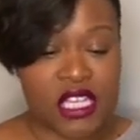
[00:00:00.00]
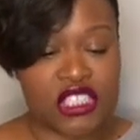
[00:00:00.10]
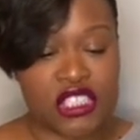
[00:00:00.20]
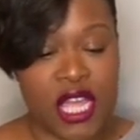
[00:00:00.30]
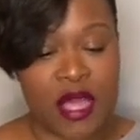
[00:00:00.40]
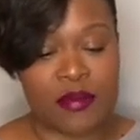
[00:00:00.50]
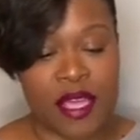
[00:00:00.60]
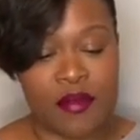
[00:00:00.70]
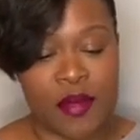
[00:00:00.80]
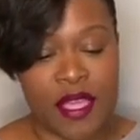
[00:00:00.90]
She hopped
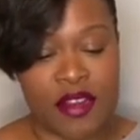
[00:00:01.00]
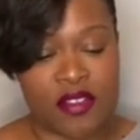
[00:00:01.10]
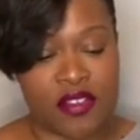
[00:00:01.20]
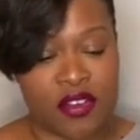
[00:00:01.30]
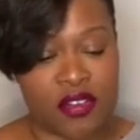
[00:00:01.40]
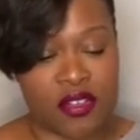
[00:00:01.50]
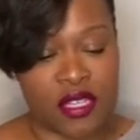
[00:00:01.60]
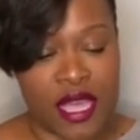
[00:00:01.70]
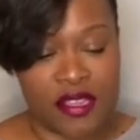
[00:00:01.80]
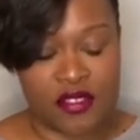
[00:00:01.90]
out of bed and turned on the
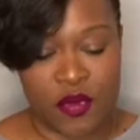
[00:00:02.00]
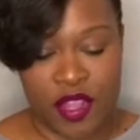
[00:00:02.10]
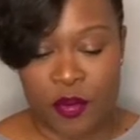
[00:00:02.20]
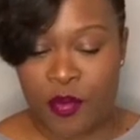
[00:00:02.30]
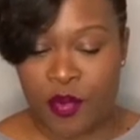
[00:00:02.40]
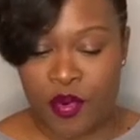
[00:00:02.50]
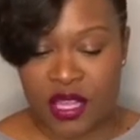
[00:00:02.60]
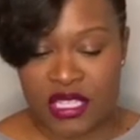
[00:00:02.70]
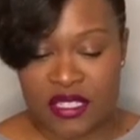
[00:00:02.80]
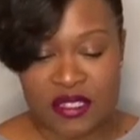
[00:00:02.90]
light to wake up her
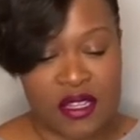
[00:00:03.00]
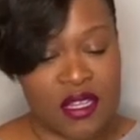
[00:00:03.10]
boys,